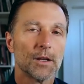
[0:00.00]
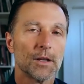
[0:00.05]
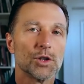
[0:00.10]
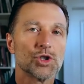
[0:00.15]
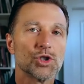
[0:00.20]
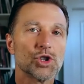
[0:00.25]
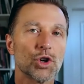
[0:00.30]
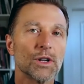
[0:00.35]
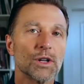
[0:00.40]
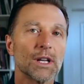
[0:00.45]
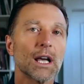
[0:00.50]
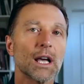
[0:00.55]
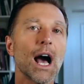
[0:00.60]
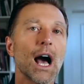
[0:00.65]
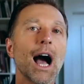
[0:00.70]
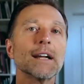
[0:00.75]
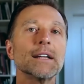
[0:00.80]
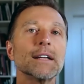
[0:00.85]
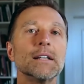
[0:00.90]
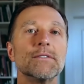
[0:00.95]
Certain
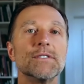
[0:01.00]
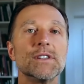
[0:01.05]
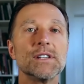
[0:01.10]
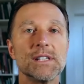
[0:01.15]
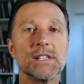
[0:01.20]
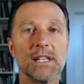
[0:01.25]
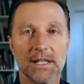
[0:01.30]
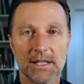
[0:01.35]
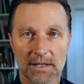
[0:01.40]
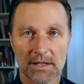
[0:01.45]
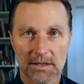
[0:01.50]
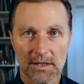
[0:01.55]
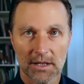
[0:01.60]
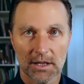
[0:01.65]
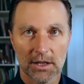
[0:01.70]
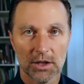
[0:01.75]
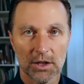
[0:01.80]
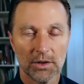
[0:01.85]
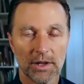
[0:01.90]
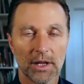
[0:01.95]
cognitive diseases,
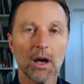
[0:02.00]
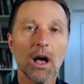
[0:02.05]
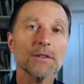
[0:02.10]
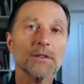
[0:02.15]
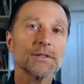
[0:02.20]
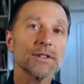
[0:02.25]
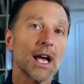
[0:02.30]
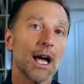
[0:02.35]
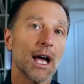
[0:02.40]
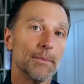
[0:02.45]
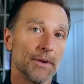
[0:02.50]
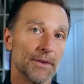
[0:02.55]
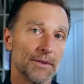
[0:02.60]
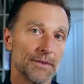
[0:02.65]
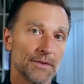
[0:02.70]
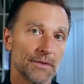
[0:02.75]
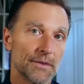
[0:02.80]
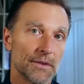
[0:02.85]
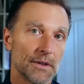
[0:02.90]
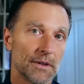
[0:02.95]
including
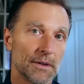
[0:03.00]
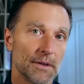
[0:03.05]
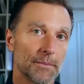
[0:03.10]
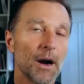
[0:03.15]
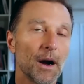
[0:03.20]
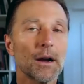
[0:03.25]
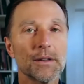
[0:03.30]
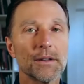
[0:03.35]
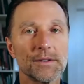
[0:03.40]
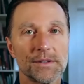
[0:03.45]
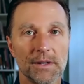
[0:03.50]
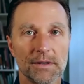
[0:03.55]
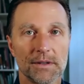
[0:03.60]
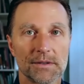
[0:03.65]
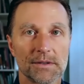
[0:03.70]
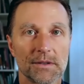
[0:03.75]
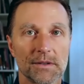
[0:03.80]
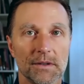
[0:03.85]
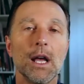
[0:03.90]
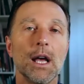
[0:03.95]
Alzheimer's,
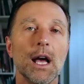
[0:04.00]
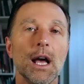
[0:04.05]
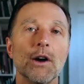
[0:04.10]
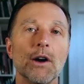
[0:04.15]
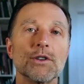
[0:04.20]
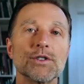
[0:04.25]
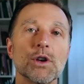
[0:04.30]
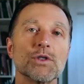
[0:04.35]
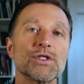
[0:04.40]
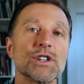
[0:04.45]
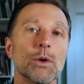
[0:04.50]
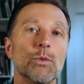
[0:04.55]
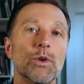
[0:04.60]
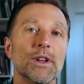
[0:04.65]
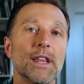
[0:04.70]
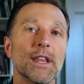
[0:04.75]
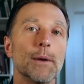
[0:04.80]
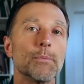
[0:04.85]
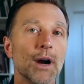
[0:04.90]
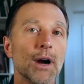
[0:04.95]
Parkinson's, are associated
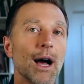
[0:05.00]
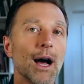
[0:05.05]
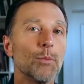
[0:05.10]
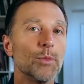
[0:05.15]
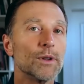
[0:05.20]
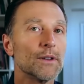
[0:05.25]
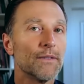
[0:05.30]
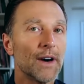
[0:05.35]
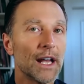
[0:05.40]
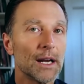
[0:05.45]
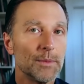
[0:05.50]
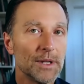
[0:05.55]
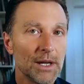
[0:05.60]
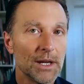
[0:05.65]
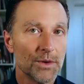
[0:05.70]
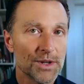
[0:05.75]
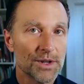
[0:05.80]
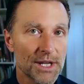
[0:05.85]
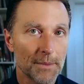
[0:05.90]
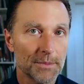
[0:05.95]
with a problem with the vitamin
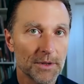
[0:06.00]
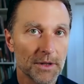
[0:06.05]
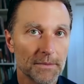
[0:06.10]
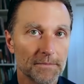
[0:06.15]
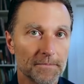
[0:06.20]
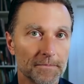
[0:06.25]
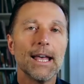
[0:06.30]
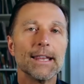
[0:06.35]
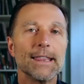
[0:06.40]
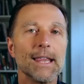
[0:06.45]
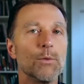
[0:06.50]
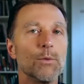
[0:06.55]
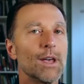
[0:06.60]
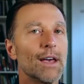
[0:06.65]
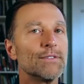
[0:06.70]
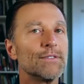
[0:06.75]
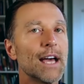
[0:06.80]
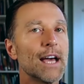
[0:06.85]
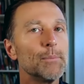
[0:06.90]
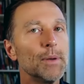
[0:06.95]
D receptor. Then we
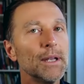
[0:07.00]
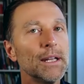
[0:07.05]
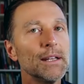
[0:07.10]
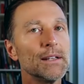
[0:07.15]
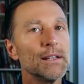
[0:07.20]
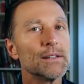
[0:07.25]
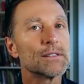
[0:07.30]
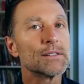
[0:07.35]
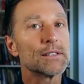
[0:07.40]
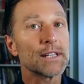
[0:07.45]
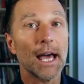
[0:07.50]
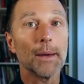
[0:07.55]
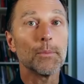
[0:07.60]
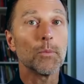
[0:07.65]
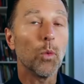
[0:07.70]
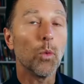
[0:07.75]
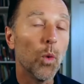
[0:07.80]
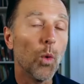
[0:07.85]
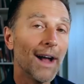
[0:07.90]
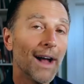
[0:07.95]
have diabetes,
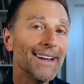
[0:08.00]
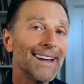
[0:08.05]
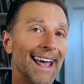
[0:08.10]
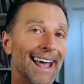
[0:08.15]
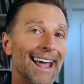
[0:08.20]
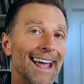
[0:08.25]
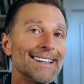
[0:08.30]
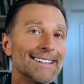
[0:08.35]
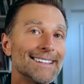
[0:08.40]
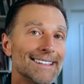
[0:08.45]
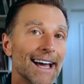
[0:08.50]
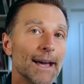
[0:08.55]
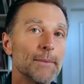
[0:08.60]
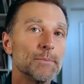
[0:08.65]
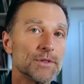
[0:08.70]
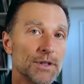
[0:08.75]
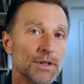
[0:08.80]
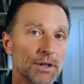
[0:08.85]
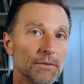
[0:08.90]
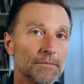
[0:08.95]
type one and
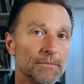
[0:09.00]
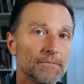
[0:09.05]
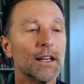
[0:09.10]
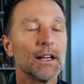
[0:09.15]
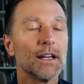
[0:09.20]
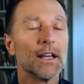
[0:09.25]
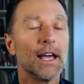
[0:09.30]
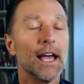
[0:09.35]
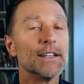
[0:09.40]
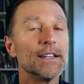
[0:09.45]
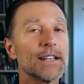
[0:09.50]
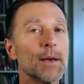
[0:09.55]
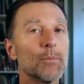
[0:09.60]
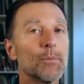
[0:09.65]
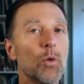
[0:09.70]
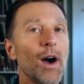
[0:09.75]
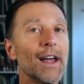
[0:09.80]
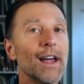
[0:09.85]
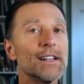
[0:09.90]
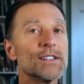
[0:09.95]
type two. And
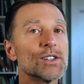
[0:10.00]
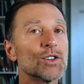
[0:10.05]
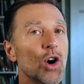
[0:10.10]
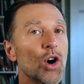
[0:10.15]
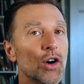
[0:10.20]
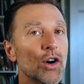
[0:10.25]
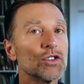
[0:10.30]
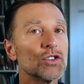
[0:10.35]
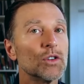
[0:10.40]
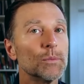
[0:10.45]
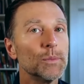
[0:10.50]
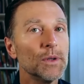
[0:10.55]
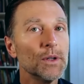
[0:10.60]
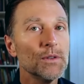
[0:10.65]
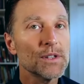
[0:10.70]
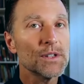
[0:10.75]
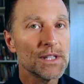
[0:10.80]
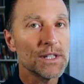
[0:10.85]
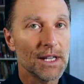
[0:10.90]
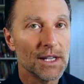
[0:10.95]
type one is an autoimmune
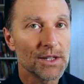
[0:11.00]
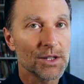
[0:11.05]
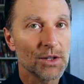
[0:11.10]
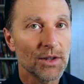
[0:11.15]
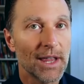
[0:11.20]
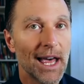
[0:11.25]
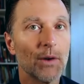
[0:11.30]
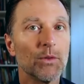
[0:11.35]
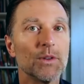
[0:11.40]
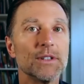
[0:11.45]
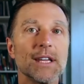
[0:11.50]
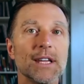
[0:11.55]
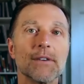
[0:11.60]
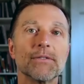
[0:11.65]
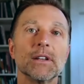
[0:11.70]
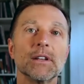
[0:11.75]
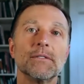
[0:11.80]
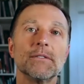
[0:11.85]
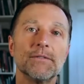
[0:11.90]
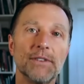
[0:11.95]
disease, so that would
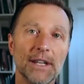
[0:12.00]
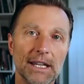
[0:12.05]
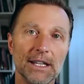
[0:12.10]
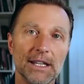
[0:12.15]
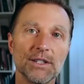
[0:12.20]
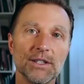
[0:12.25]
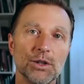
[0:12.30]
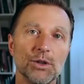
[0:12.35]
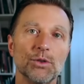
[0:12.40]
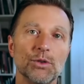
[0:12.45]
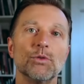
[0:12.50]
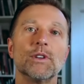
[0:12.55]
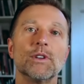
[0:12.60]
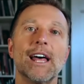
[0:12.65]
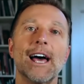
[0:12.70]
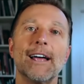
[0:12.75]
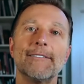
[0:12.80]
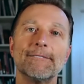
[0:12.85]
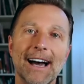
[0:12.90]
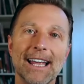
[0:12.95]
definitely fit into
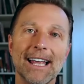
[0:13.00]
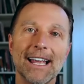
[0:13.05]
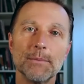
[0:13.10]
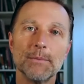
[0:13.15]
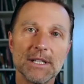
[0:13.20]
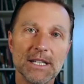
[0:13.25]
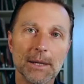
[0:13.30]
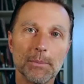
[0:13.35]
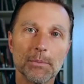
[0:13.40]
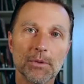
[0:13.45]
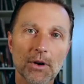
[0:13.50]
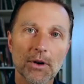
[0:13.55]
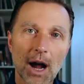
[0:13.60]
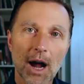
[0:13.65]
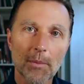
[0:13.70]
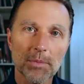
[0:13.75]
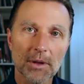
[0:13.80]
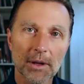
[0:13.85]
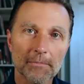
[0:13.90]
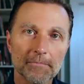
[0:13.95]
that vitamin D
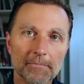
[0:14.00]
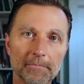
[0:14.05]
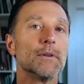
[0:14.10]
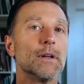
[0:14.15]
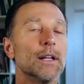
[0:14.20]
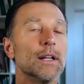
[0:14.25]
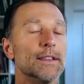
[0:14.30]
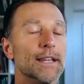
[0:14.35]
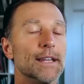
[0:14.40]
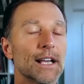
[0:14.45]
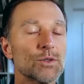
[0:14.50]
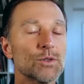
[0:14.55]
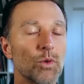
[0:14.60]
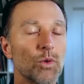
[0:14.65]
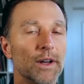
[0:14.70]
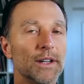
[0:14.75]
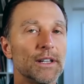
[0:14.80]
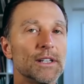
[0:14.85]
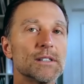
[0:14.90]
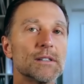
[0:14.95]
problem. Next
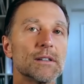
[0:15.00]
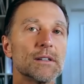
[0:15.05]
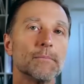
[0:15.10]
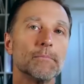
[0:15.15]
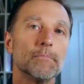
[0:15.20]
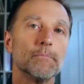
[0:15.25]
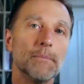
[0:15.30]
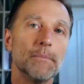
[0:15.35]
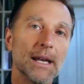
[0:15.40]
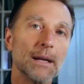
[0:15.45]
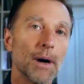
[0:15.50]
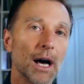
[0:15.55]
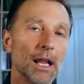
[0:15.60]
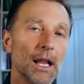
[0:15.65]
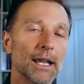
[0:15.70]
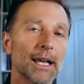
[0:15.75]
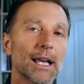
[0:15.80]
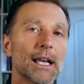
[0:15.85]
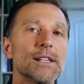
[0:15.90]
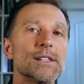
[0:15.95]
one is
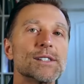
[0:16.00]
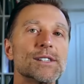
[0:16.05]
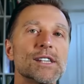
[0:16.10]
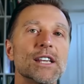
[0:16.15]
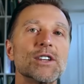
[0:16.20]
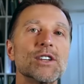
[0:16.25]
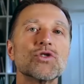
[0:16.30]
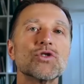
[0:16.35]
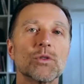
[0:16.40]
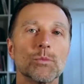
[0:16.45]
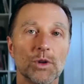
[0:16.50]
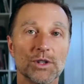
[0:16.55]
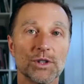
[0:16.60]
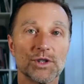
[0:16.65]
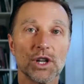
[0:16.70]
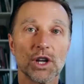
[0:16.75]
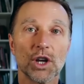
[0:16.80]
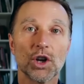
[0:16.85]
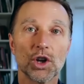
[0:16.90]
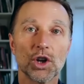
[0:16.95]
metabolic syndrome,
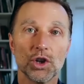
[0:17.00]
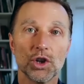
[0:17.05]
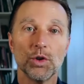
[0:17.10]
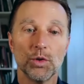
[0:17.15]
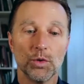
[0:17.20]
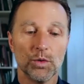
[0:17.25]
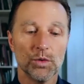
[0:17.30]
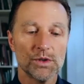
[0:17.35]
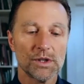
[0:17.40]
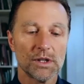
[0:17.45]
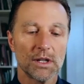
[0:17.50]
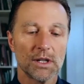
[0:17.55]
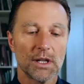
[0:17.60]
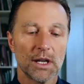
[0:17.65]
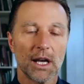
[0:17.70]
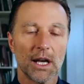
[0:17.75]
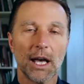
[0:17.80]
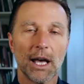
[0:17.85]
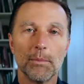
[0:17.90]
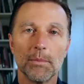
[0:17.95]
which includes
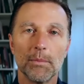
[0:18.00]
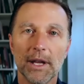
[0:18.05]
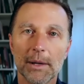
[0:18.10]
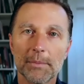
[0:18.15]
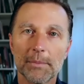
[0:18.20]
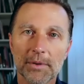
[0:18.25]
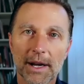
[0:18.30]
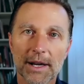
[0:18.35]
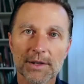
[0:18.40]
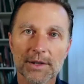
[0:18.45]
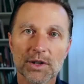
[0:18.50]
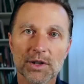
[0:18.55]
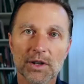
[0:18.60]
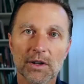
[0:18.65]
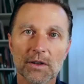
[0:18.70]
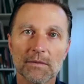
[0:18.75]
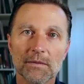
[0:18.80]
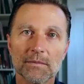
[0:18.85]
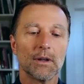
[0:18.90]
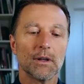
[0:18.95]
high blood
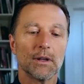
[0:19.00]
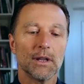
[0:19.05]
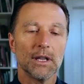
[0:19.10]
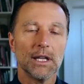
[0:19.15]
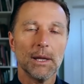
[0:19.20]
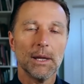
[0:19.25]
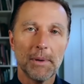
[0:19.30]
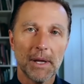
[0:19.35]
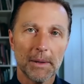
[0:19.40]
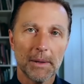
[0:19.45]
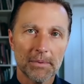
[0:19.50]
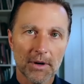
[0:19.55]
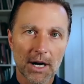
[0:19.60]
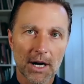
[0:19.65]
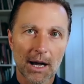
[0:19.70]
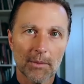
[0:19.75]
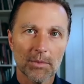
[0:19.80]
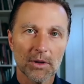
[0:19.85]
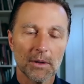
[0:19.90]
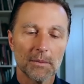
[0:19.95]
pressure, lipid
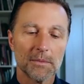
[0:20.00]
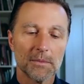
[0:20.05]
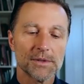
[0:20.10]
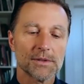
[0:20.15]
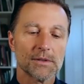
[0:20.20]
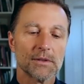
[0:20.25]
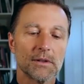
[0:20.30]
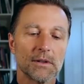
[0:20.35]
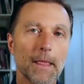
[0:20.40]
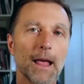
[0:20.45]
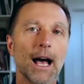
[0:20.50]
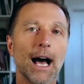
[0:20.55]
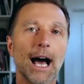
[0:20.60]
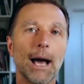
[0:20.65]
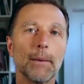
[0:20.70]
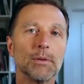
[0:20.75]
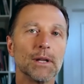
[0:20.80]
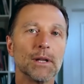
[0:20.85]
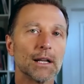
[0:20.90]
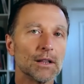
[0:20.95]
problems, high
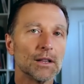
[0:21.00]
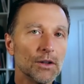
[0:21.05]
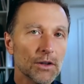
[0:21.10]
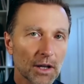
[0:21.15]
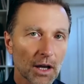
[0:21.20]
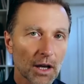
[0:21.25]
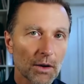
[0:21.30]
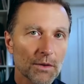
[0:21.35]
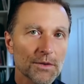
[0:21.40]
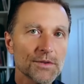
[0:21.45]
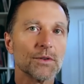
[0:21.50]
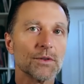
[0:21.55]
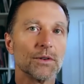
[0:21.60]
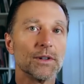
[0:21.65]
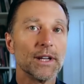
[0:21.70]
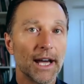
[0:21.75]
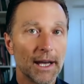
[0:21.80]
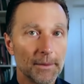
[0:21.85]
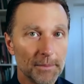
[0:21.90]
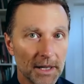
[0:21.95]
blood glucose or
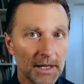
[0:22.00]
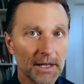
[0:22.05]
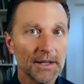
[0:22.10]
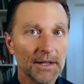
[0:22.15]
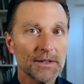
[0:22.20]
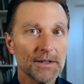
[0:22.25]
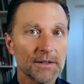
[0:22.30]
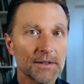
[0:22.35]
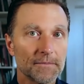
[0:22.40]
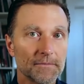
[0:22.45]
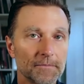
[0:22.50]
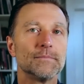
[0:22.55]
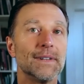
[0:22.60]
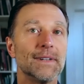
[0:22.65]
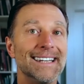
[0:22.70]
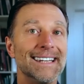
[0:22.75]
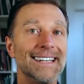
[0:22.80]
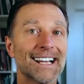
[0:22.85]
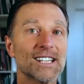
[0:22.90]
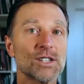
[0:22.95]
diabetes.
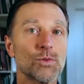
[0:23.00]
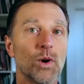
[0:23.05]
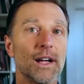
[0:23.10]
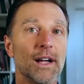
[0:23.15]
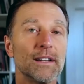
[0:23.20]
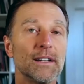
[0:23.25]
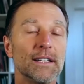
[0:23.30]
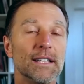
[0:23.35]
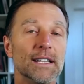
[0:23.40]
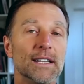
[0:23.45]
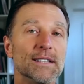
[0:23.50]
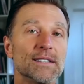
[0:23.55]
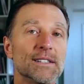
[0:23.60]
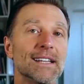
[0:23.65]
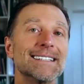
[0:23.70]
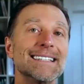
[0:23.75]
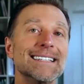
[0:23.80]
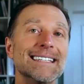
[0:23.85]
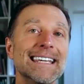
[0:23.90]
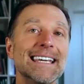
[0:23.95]
Next one
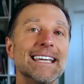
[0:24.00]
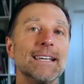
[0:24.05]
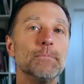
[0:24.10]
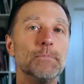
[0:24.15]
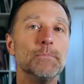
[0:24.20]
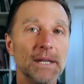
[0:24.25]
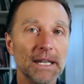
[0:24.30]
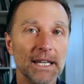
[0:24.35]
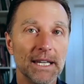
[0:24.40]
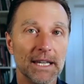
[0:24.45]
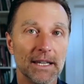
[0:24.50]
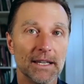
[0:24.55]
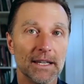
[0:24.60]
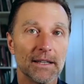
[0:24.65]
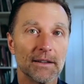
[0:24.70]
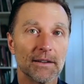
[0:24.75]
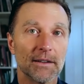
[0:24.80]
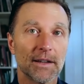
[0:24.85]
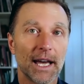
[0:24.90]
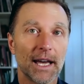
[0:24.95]
is T B,
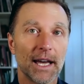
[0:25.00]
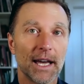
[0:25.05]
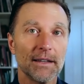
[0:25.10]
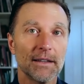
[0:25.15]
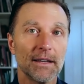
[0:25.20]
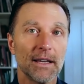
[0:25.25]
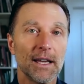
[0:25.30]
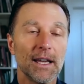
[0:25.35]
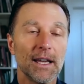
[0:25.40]
okay?